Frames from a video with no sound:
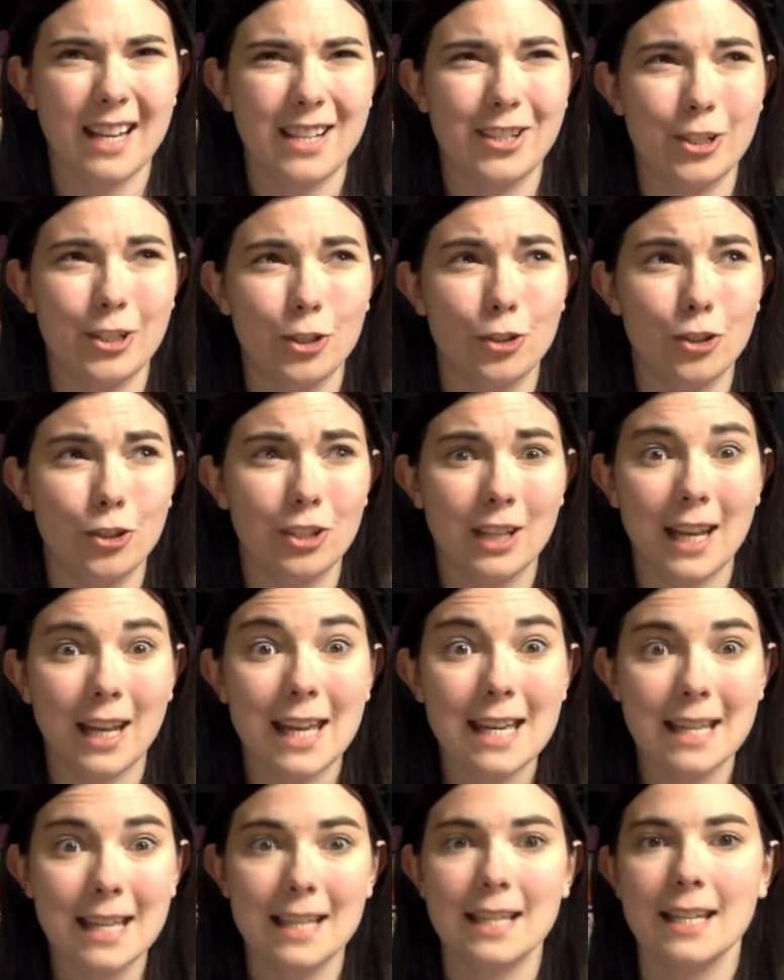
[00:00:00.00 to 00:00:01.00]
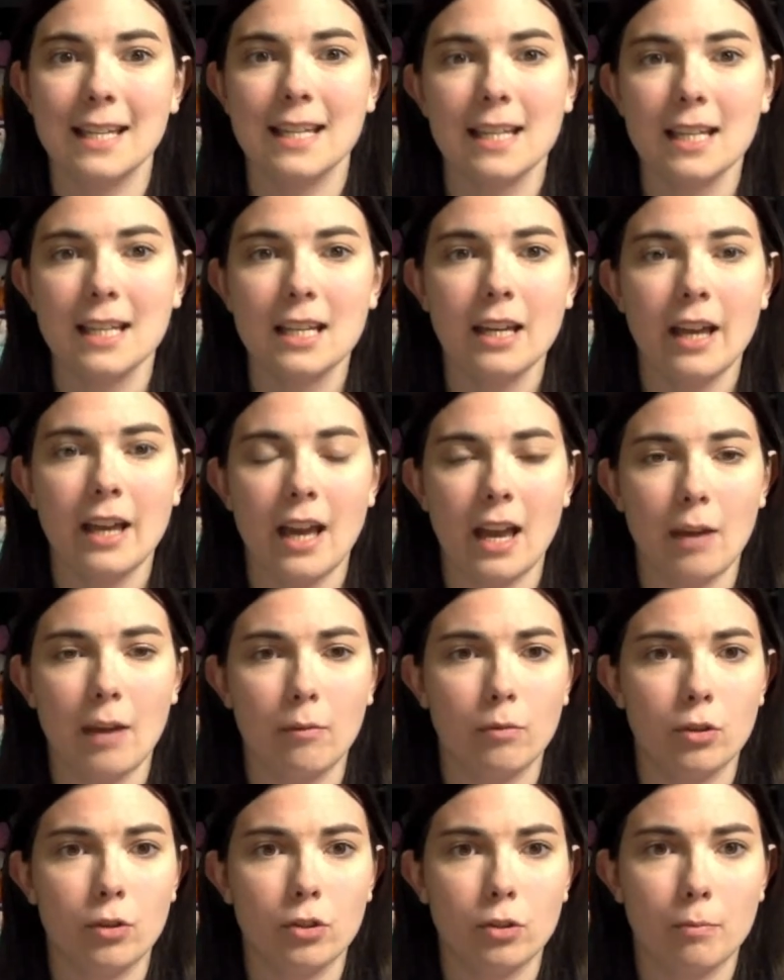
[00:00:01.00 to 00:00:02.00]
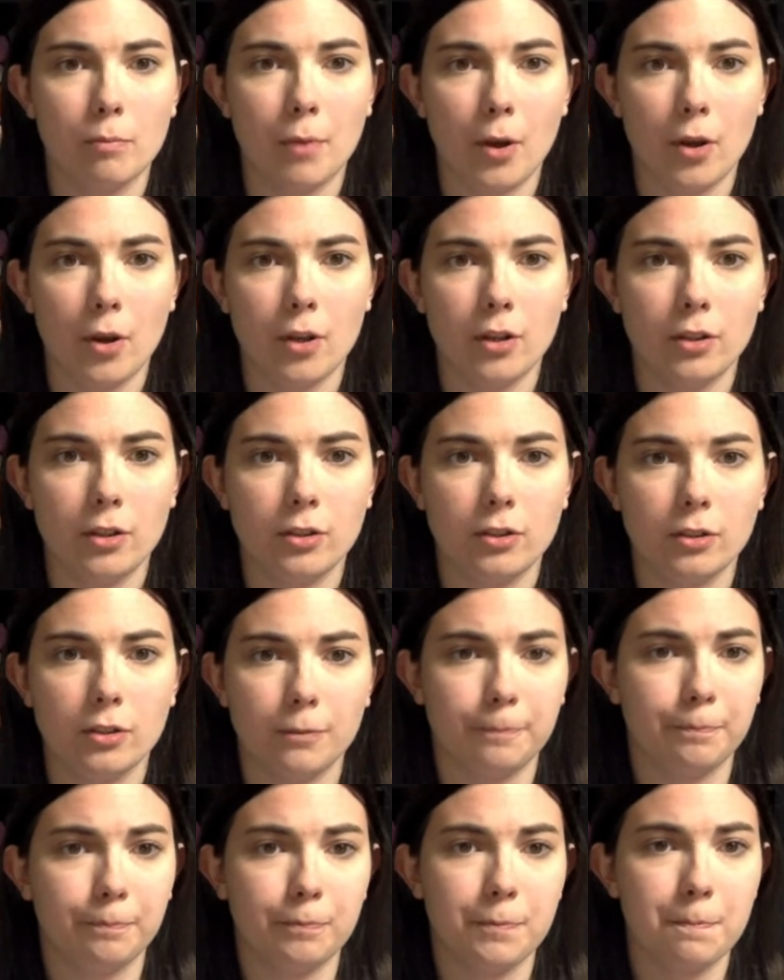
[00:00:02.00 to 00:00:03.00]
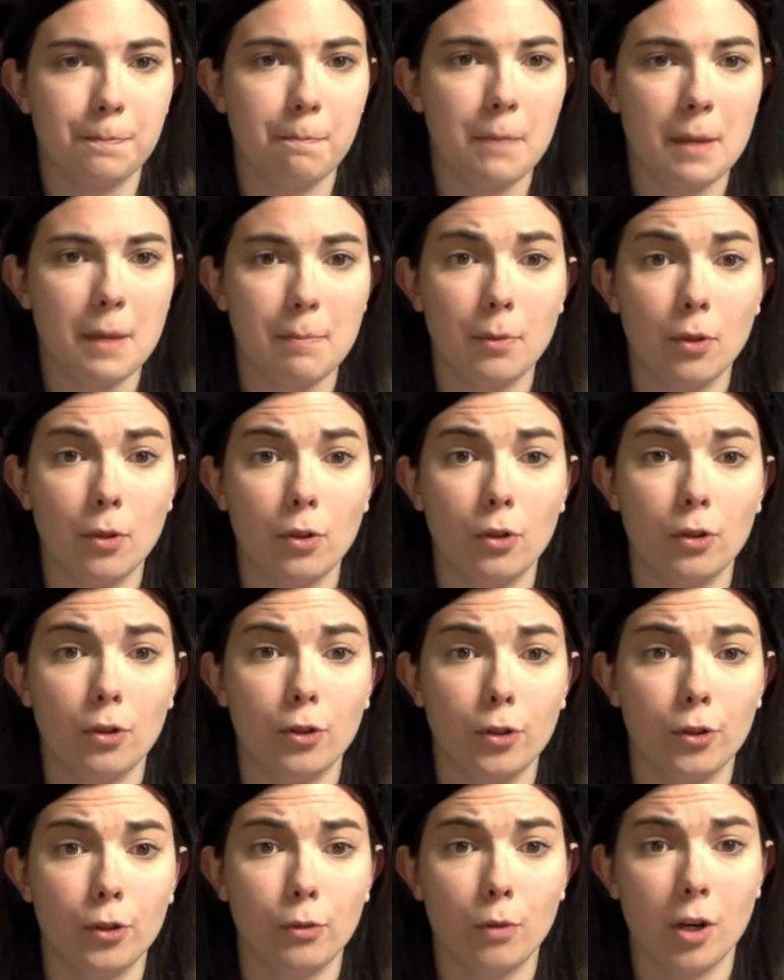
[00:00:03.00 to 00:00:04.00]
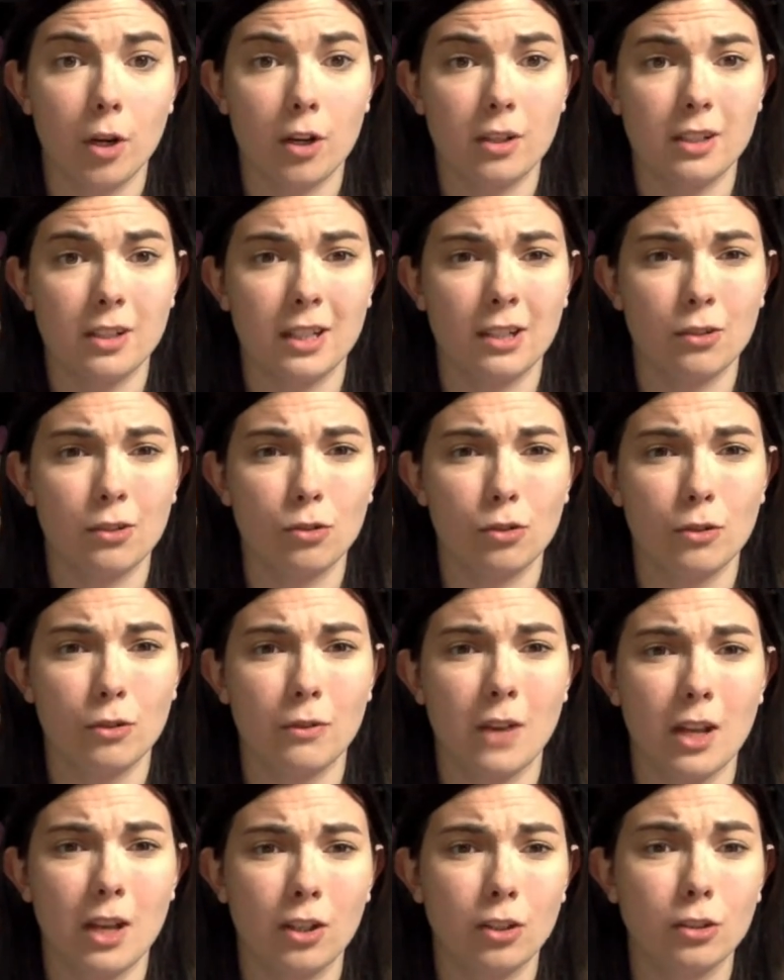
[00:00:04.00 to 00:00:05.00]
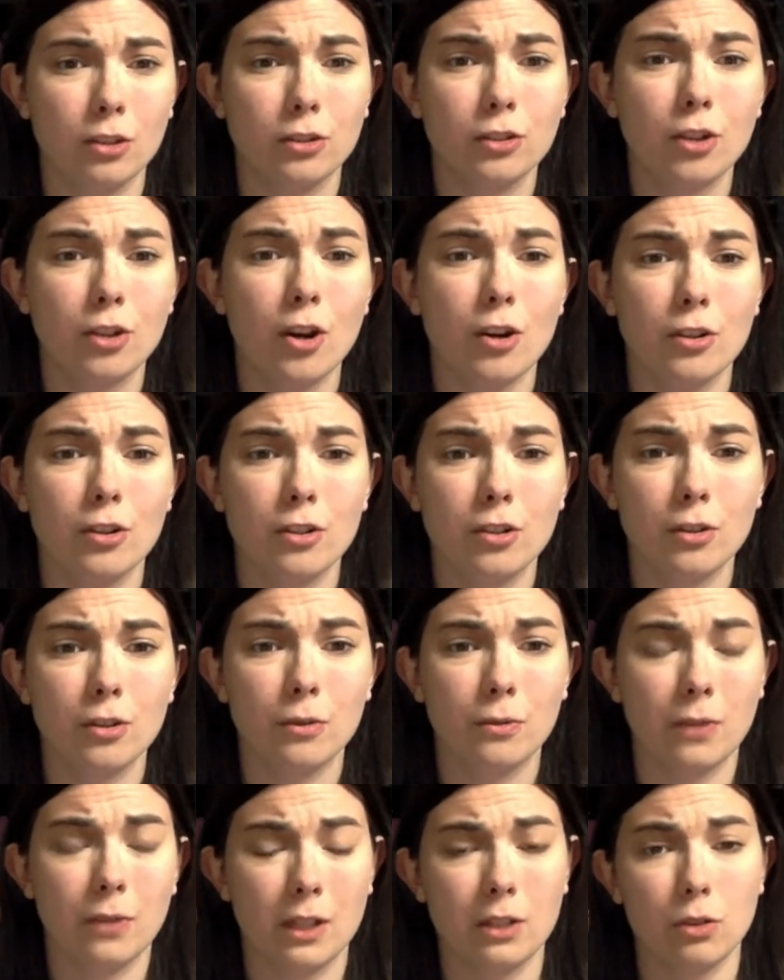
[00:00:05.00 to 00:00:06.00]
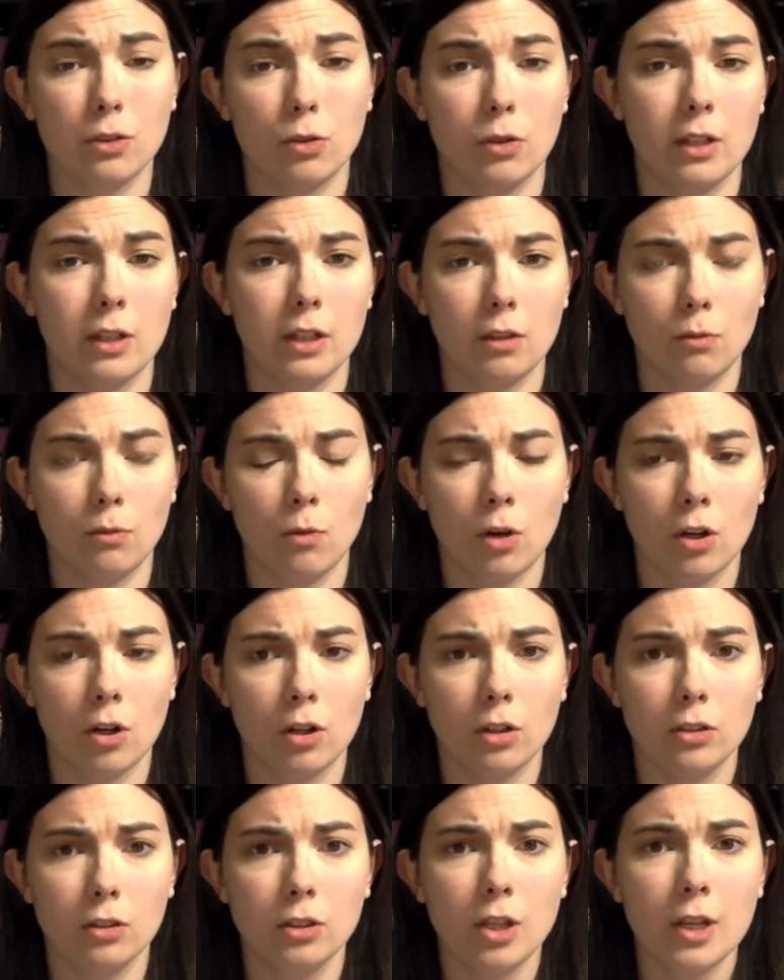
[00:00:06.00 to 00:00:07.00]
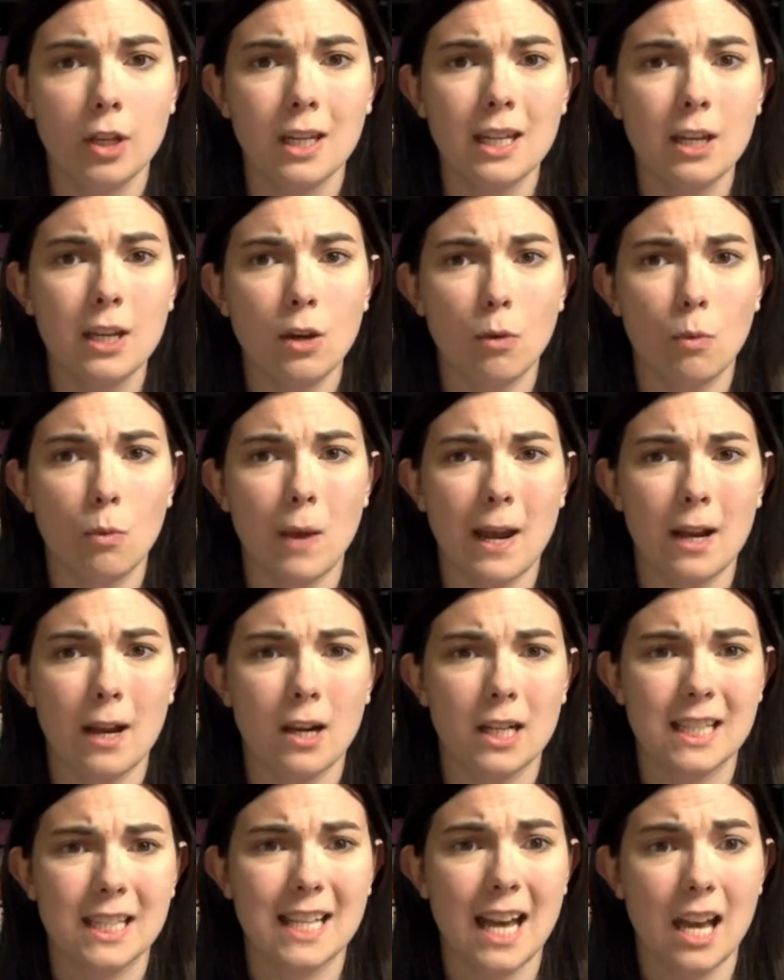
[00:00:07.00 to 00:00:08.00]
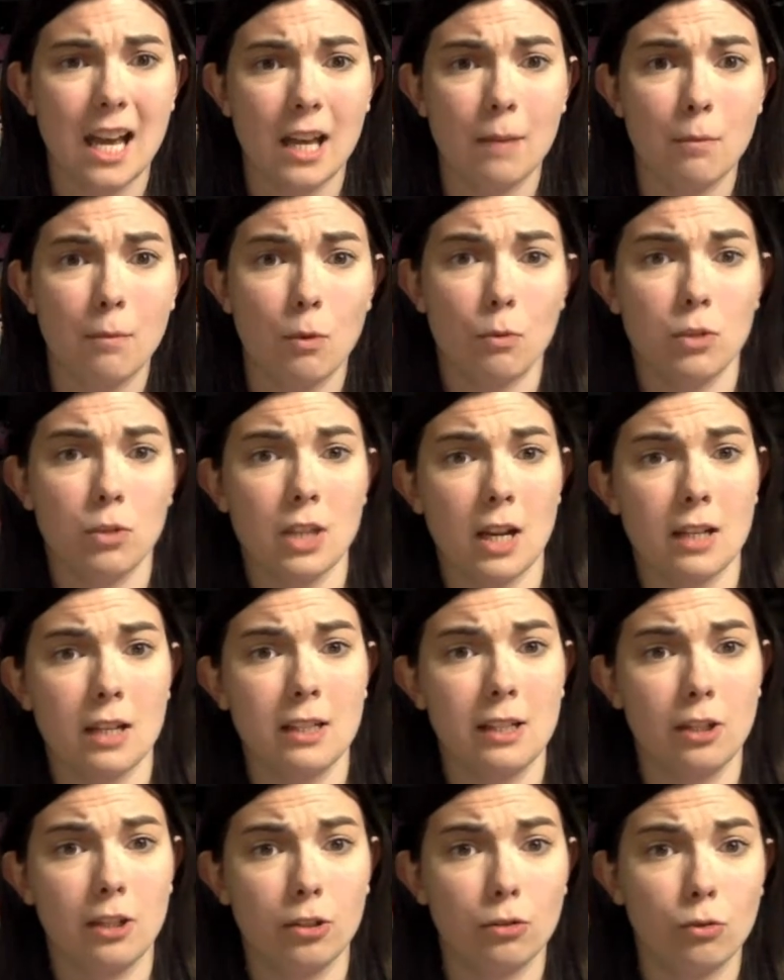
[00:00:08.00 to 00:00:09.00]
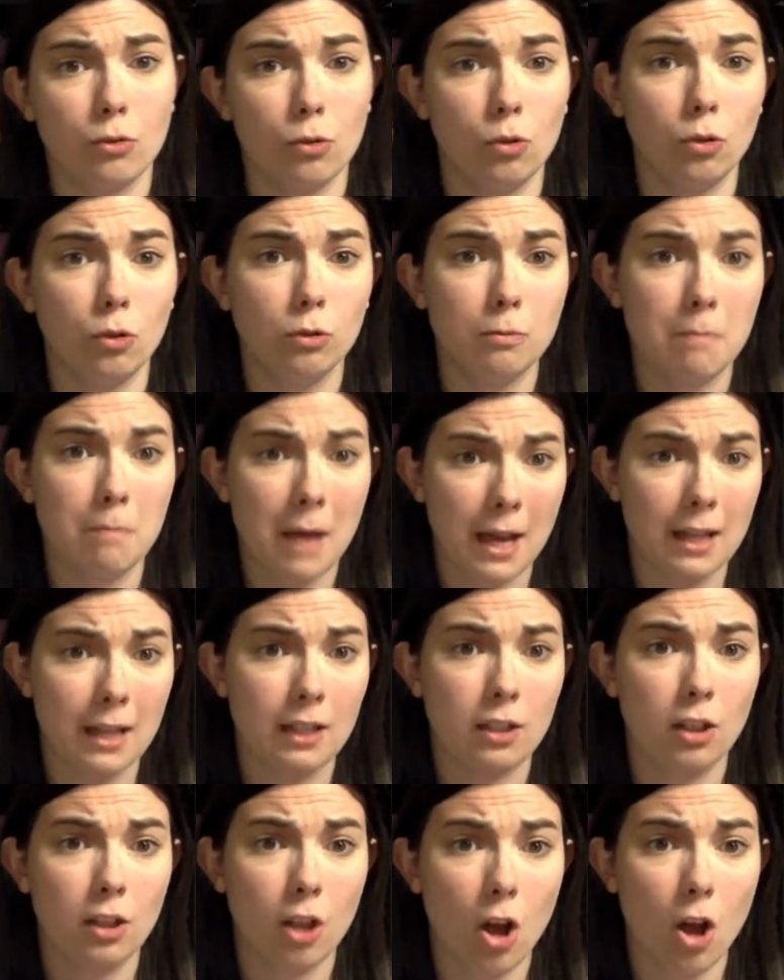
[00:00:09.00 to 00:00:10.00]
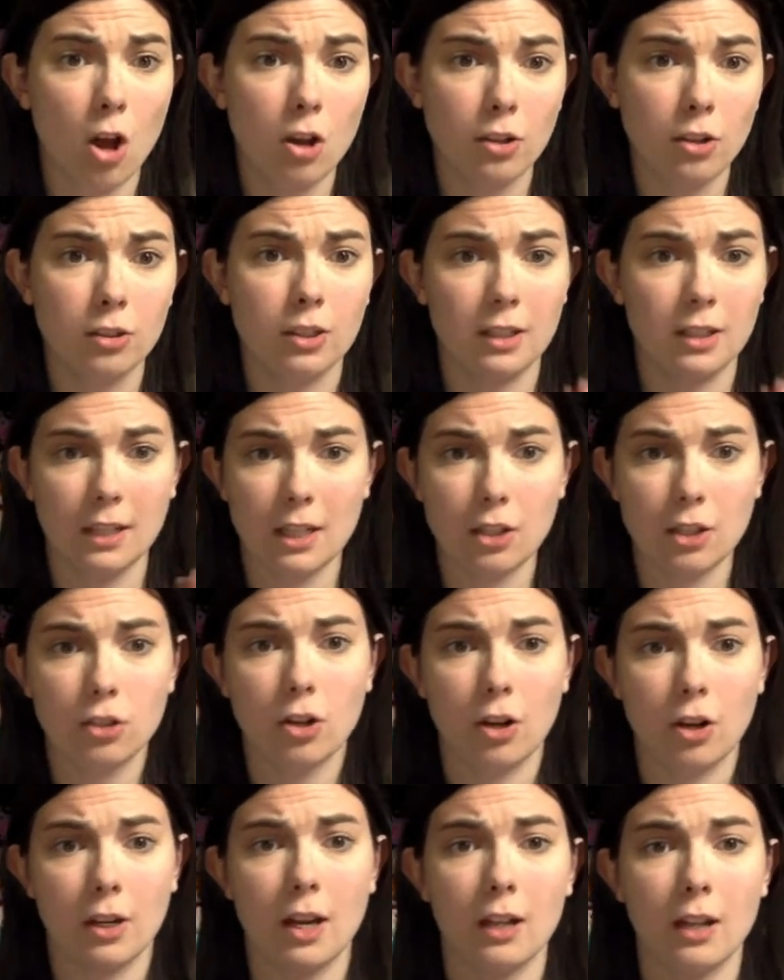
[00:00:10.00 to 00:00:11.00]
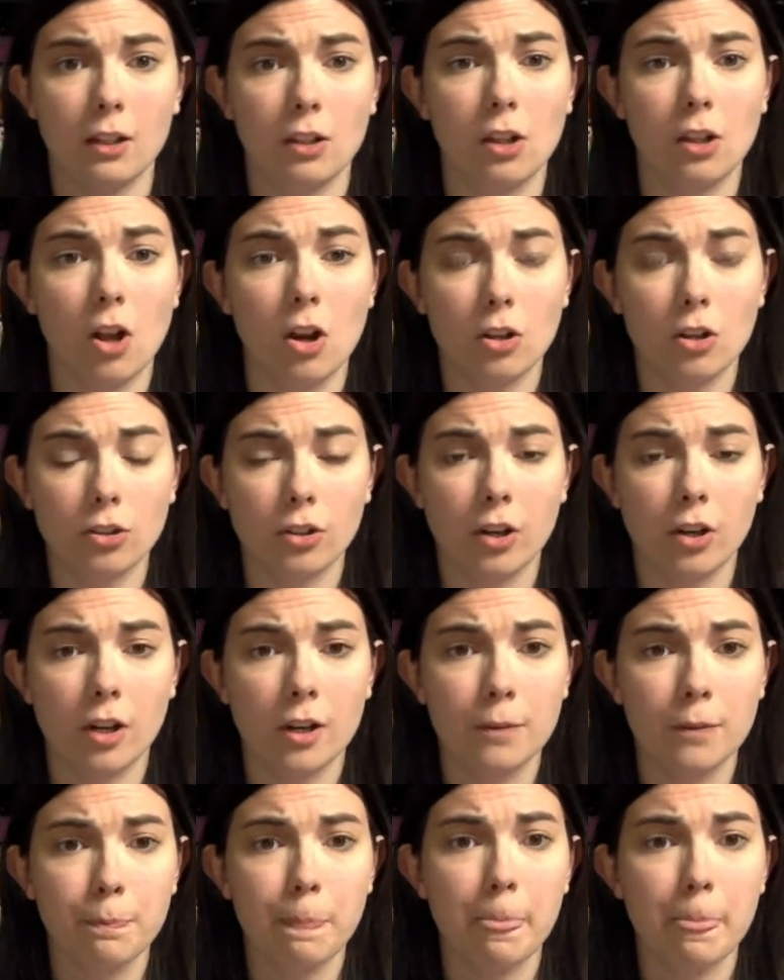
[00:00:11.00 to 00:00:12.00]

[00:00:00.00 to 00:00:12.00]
unique. It was about people who worked in sort of an alternative Victorian world where time was actually controlled by clocks, and each town had a clock tower.